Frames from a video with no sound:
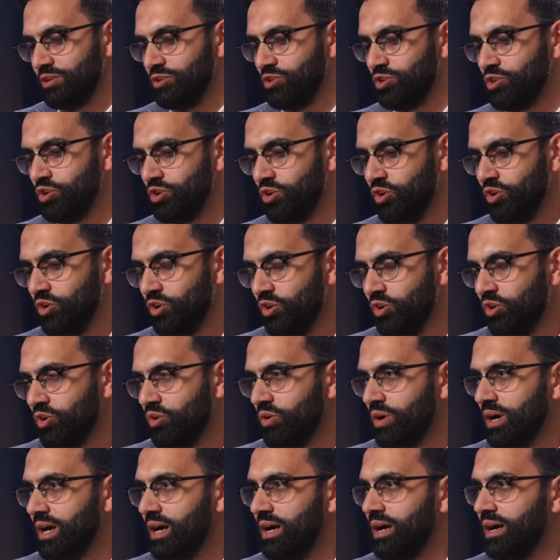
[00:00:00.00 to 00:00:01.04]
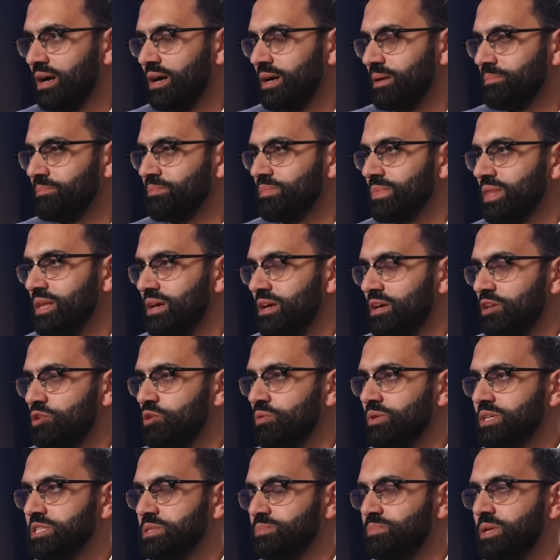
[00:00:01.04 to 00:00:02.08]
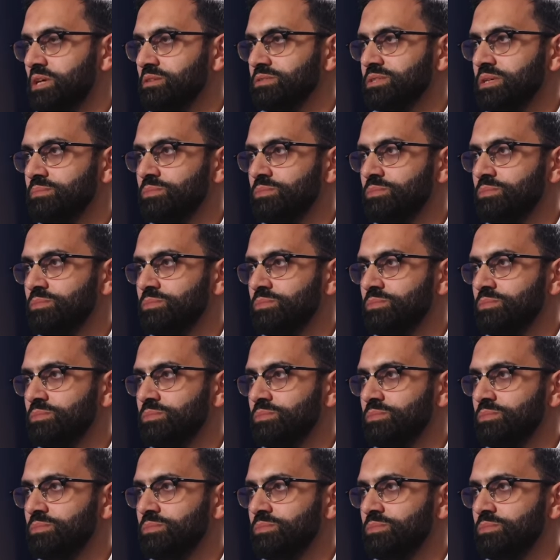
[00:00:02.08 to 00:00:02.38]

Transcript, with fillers: your uh, your experience.